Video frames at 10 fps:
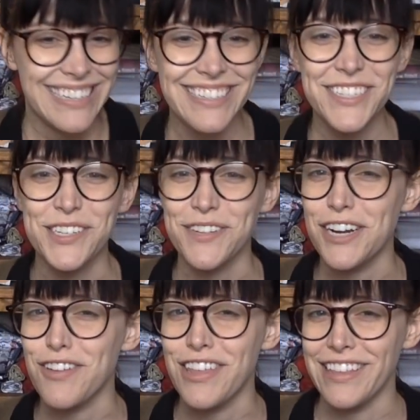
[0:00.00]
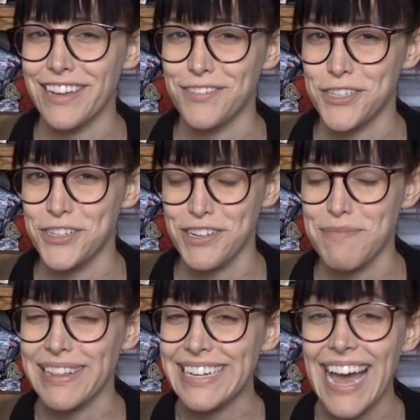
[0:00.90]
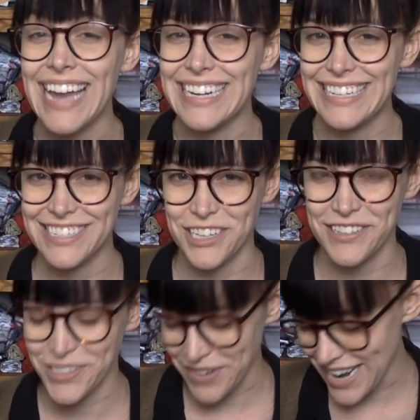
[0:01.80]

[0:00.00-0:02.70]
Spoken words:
So far, everything that I've showed you, I've been like, I need to start this right